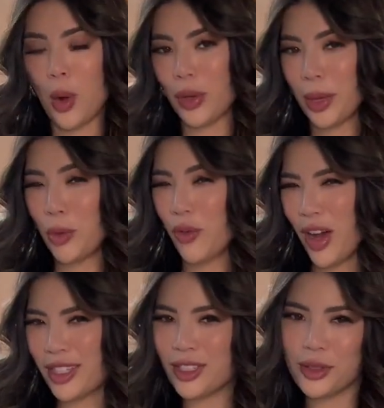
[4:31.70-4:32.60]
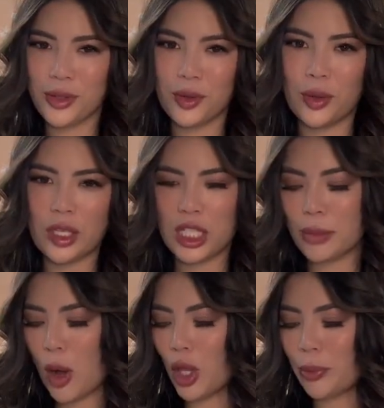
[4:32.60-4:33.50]
we can move on to
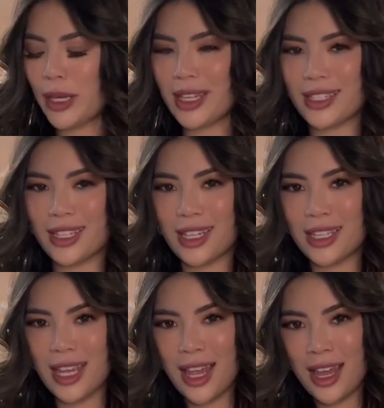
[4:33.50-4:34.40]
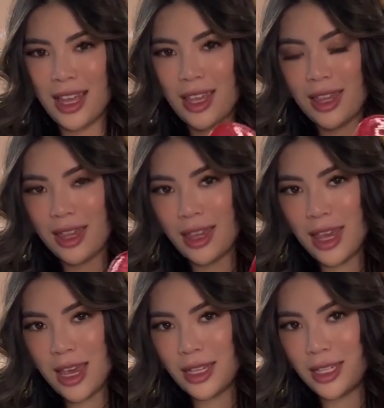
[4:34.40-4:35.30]
smaller pieces.
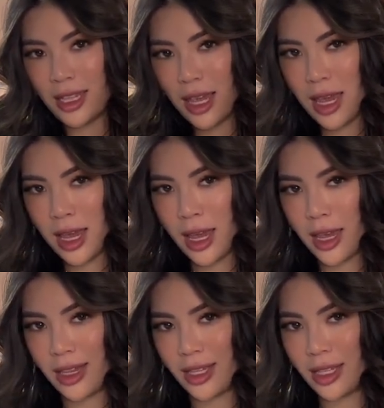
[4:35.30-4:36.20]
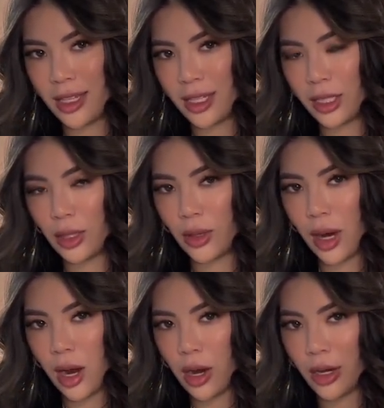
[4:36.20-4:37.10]
This is this little
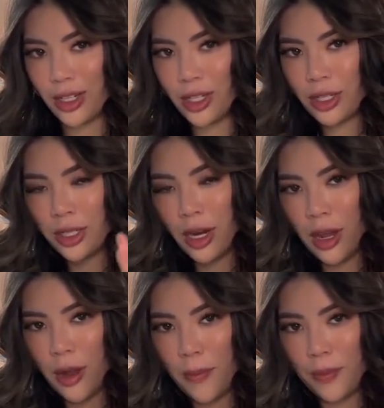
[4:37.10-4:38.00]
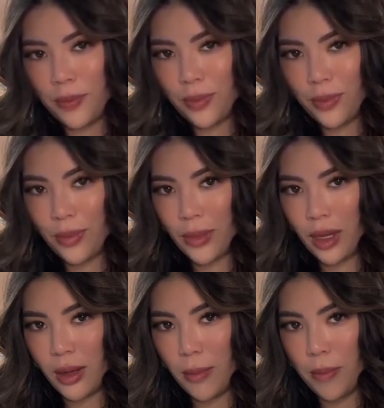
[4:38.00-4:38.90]
heart-shaped
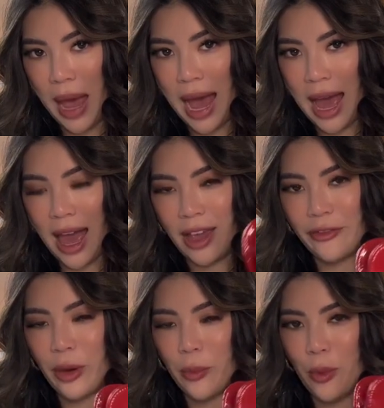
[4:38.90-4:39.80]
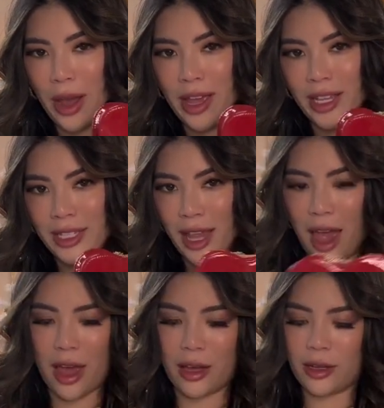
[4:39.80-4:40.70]
bag from Y S
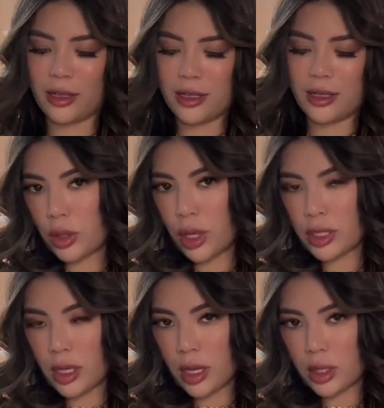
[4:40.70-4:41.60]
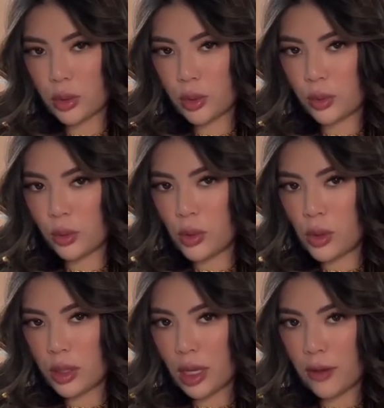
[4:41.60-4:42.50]
L. You guys can guess who
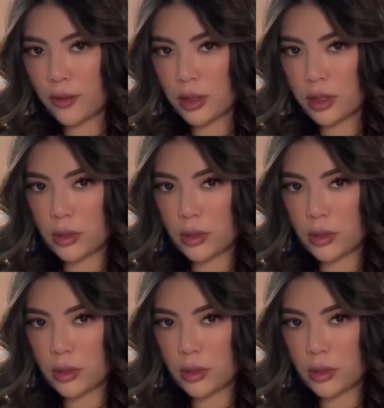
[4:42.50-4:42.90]
gave this to